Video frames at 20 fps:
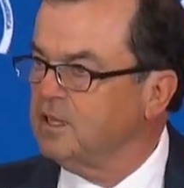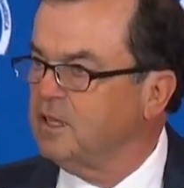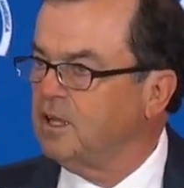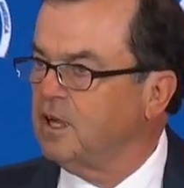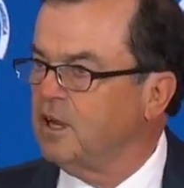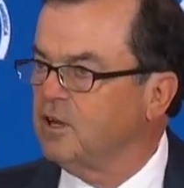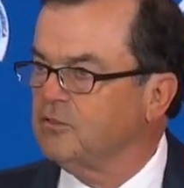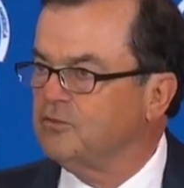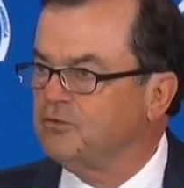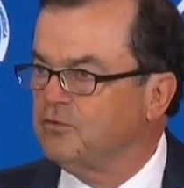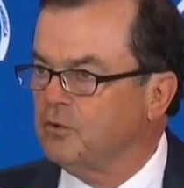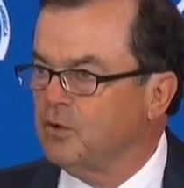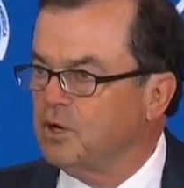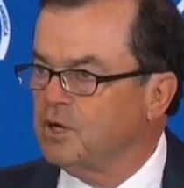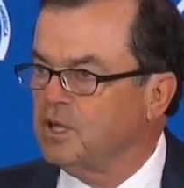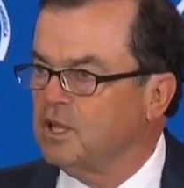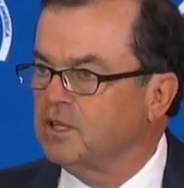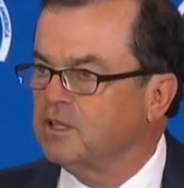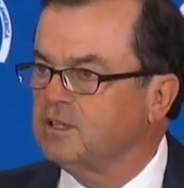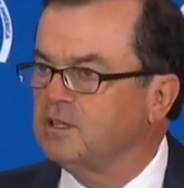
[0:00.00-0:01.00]
our
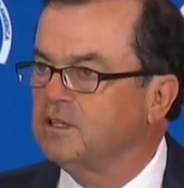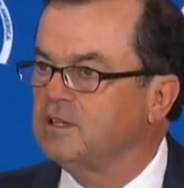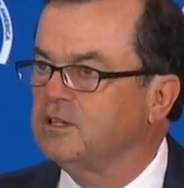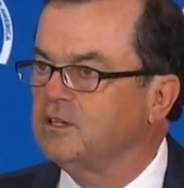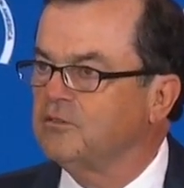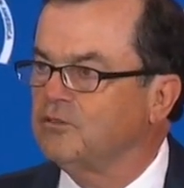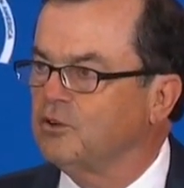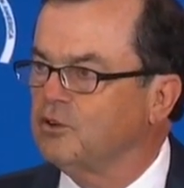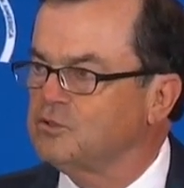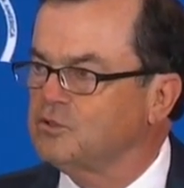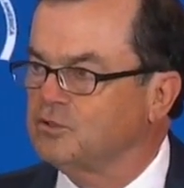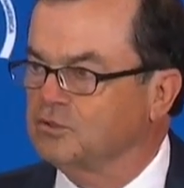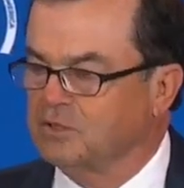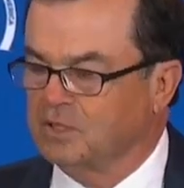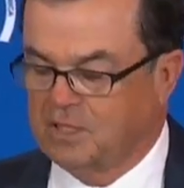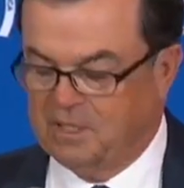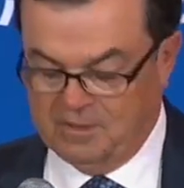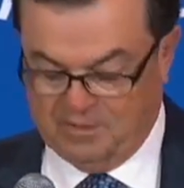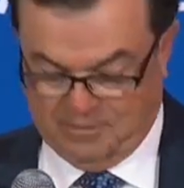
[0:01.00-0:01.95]
fortieth anniversary.